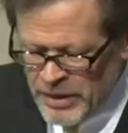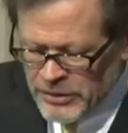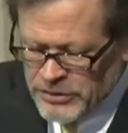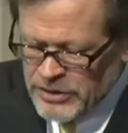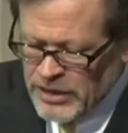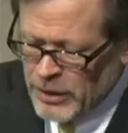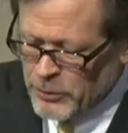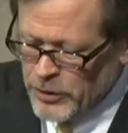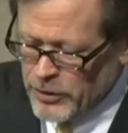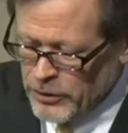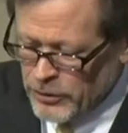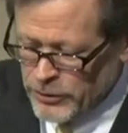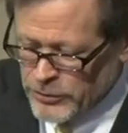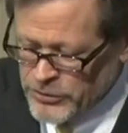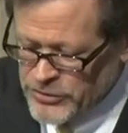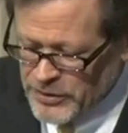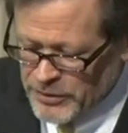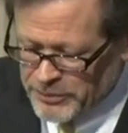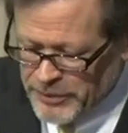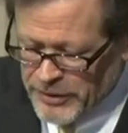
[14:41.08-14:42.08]
Now we're going to
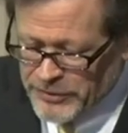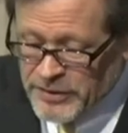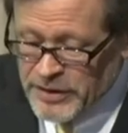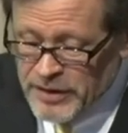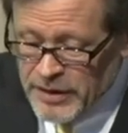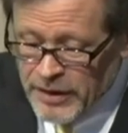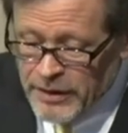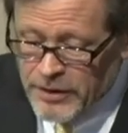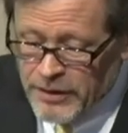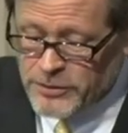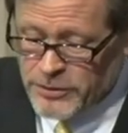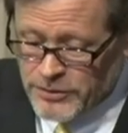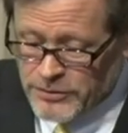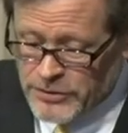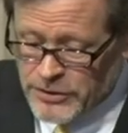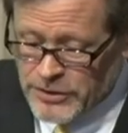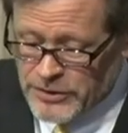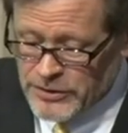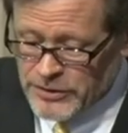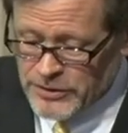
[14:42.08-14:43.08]
learn something about the character of
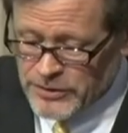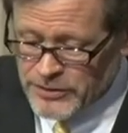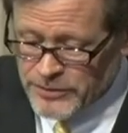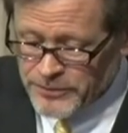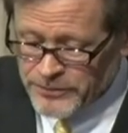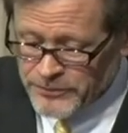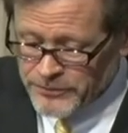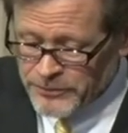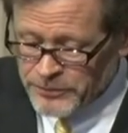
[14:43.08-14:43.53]
Jesus.